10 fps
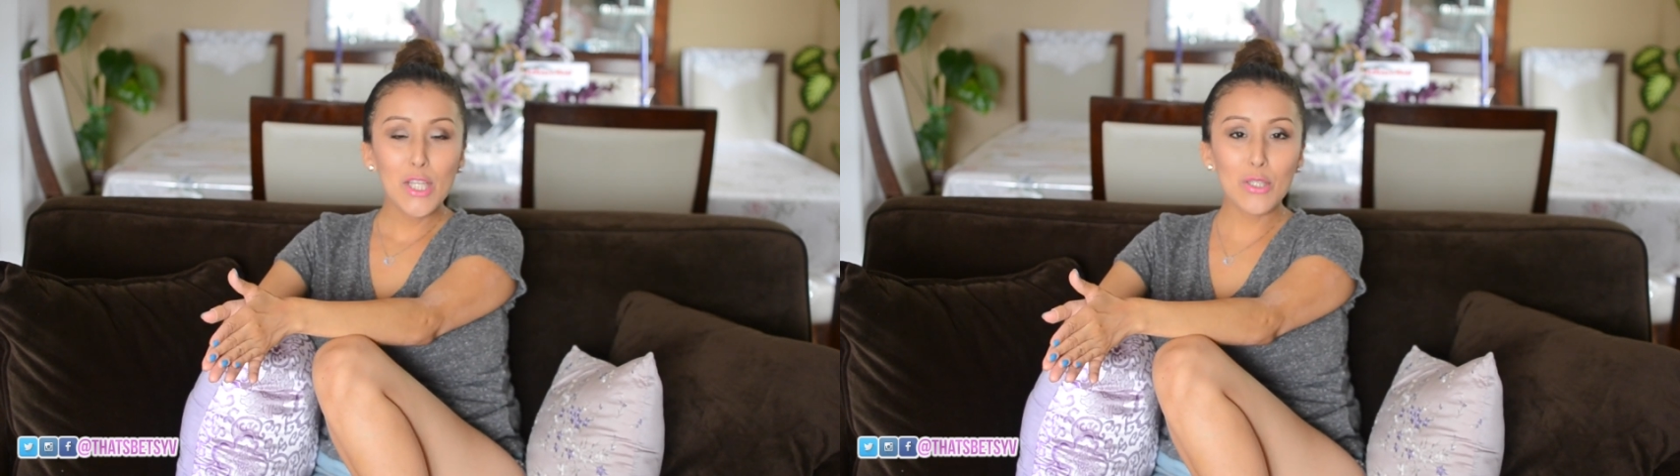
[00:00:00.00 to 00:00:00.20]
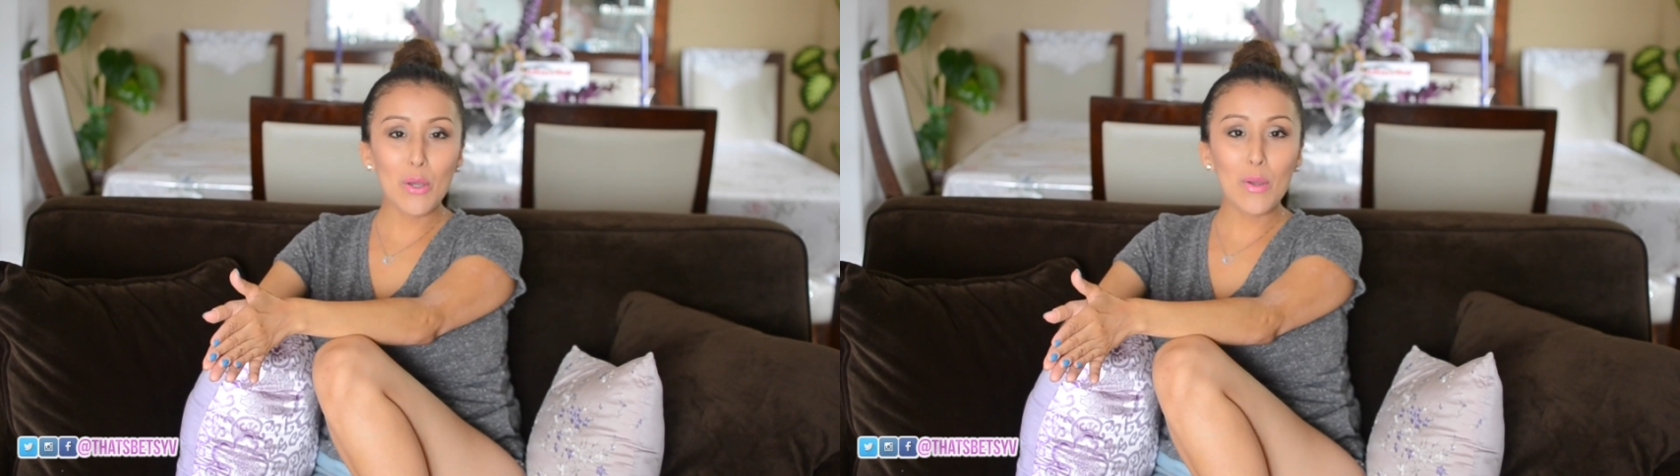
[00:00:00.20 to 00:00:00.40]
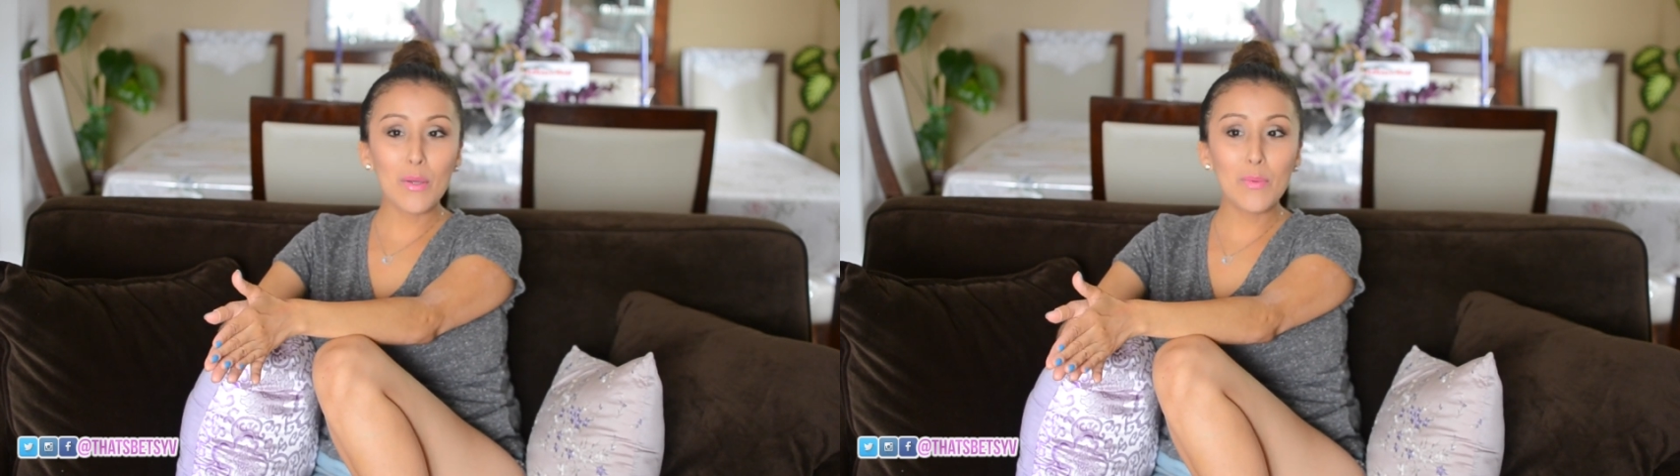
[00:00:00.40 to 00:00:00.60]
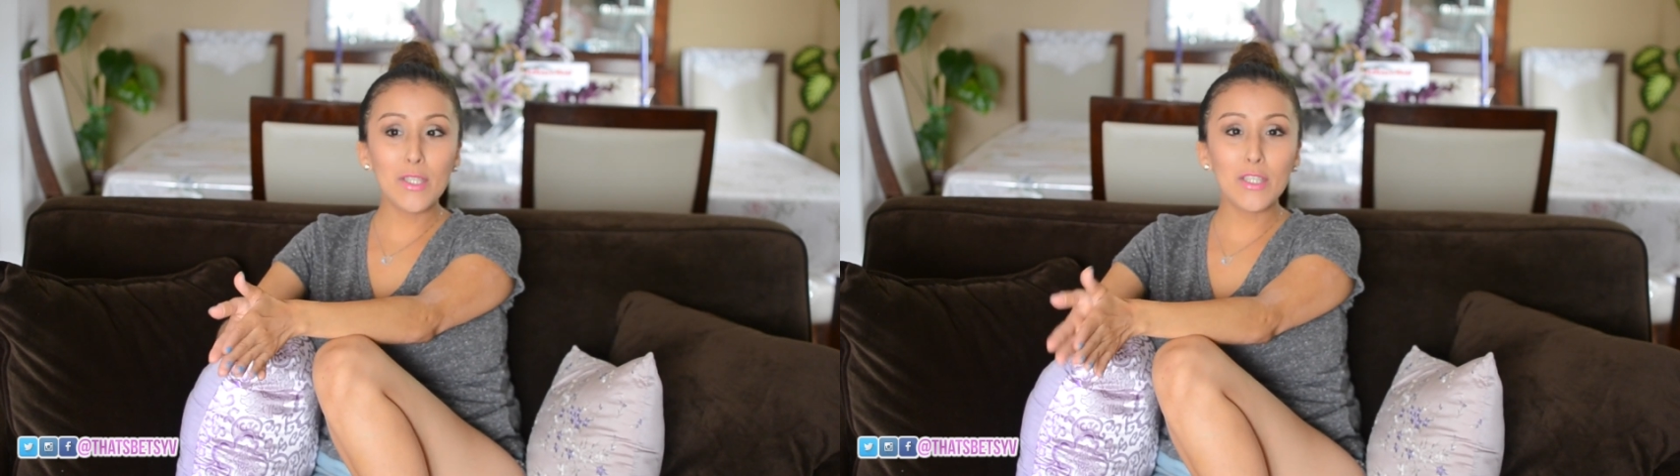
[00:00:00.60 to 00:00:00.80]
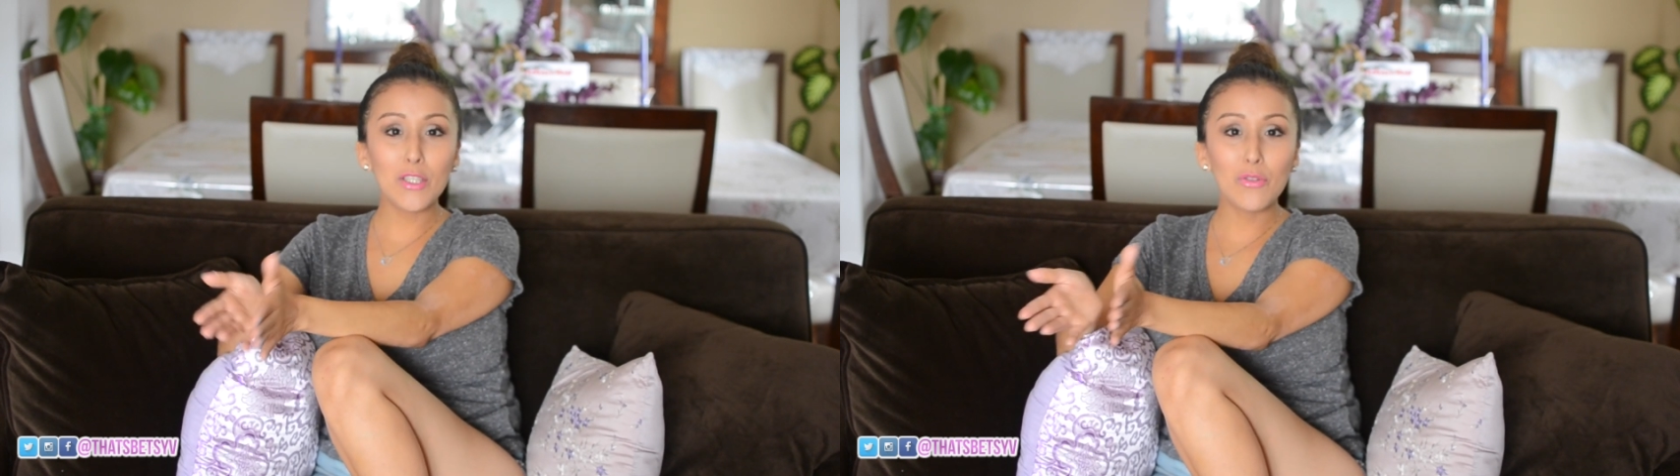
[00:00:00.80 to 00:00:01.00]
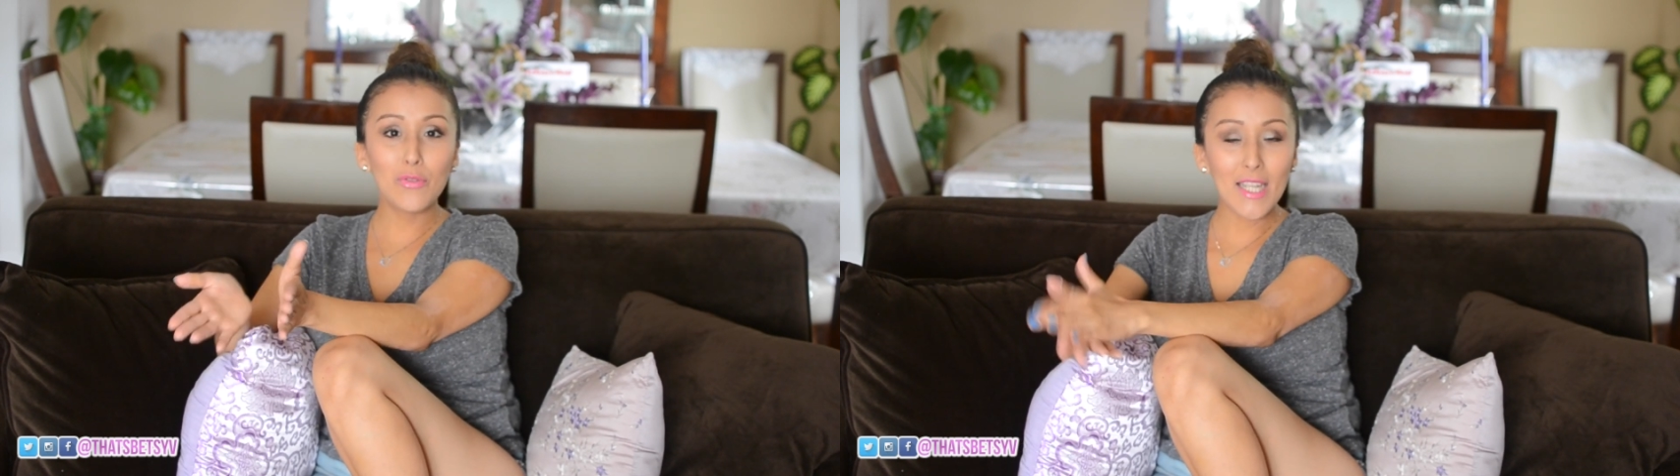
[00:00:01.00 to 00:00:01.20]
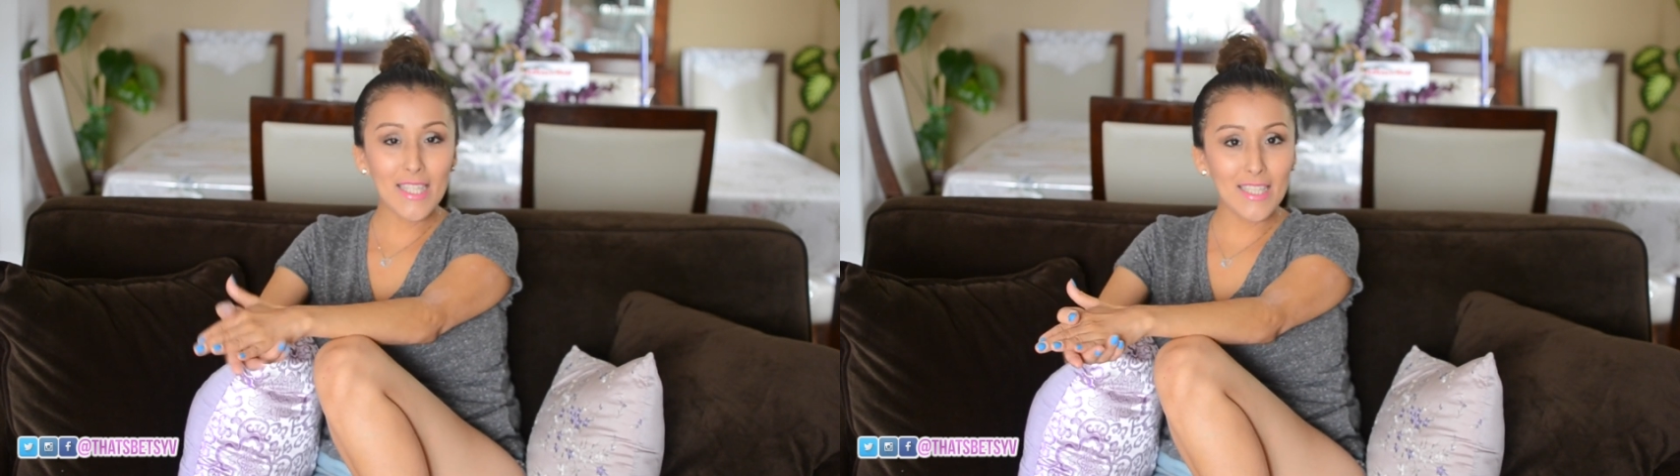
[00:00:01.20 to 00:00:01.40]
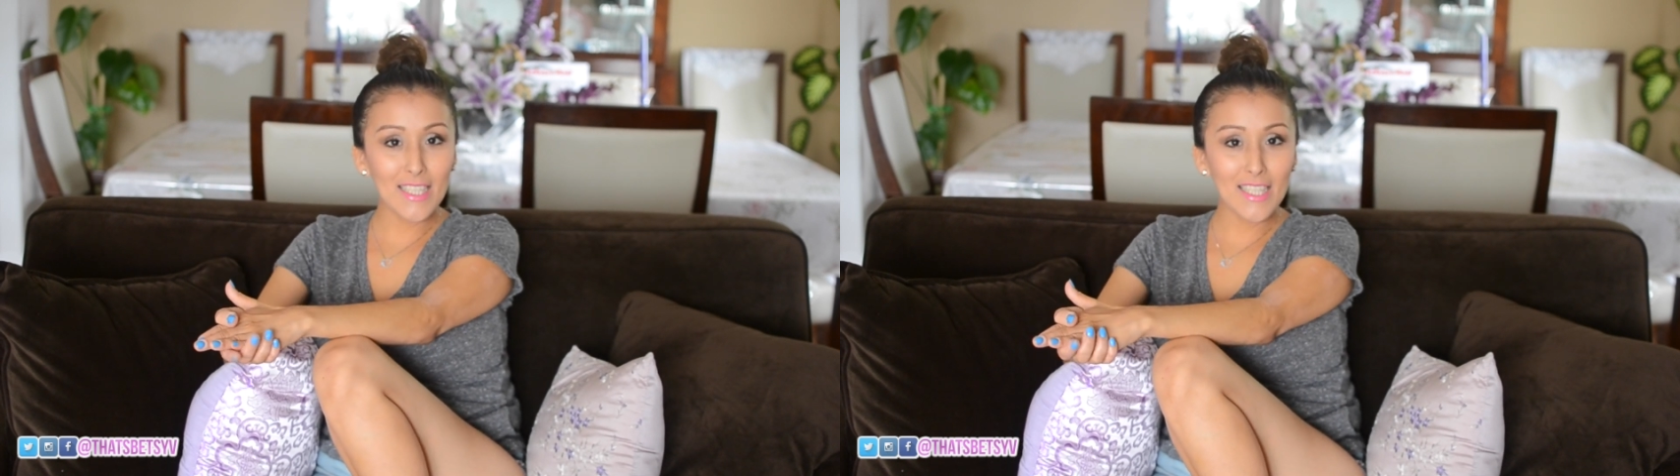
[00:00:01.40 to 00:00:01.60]
So it was
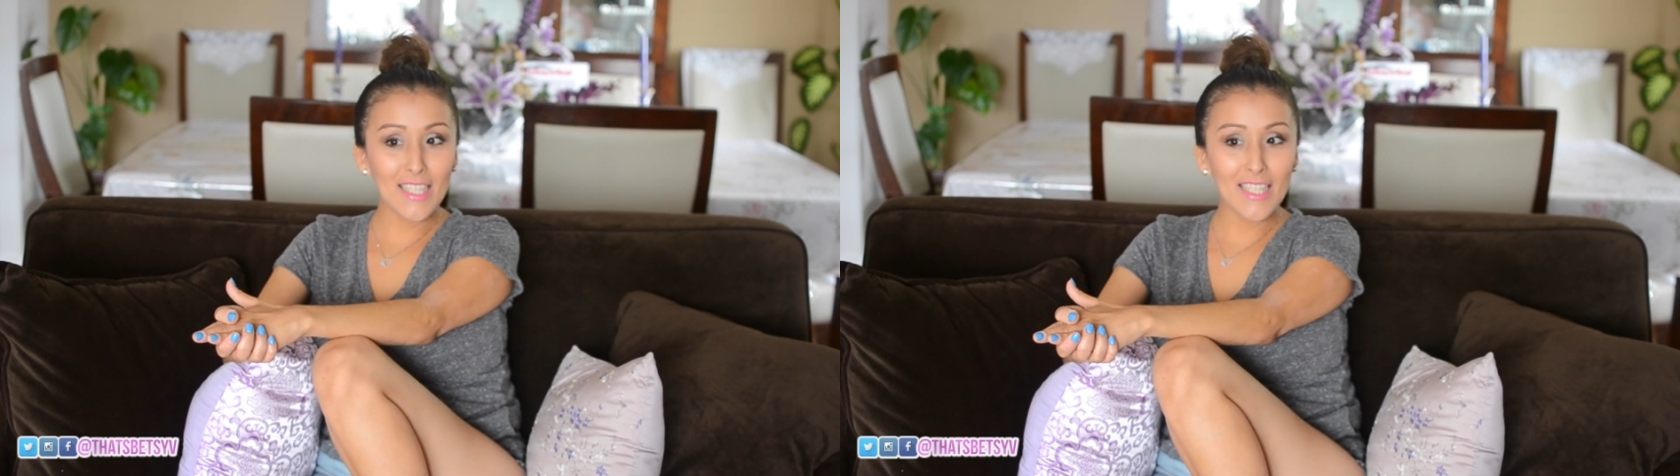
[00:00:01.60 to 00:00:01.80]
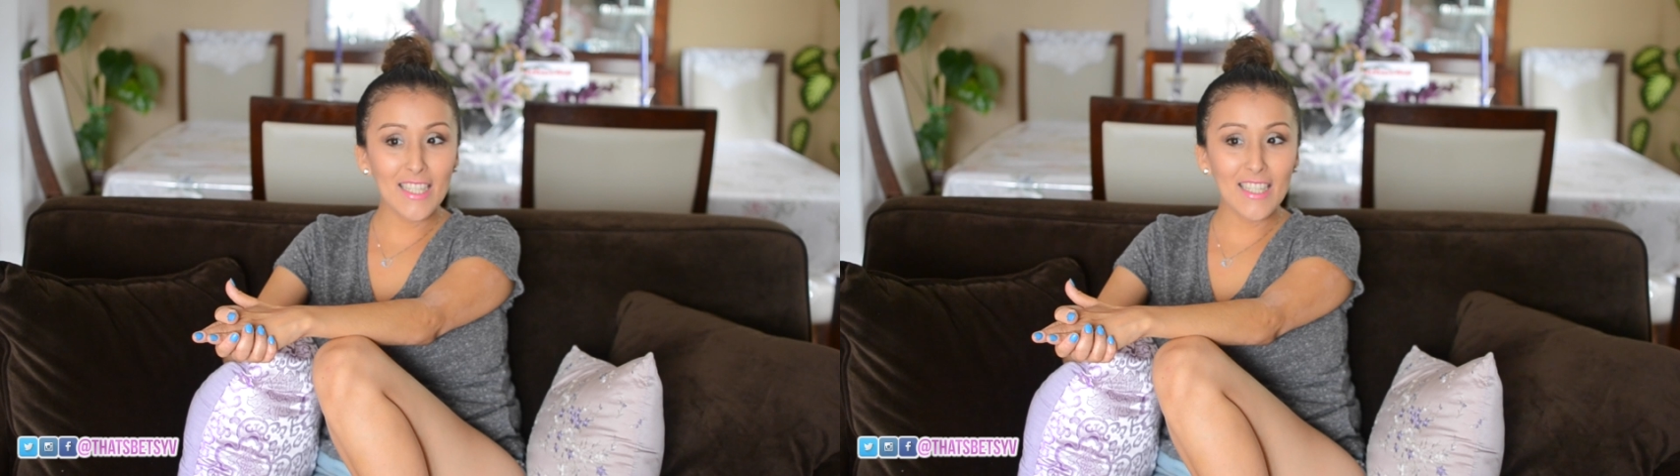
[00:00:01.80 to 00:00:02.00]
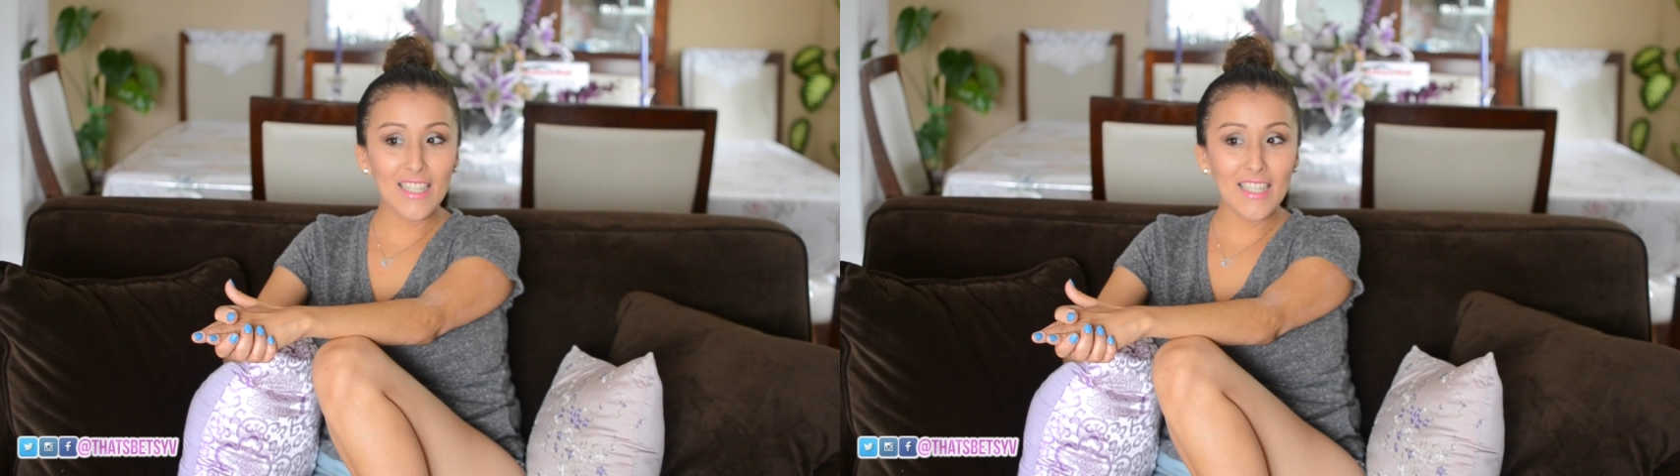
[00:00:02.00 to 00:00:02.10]
crazy.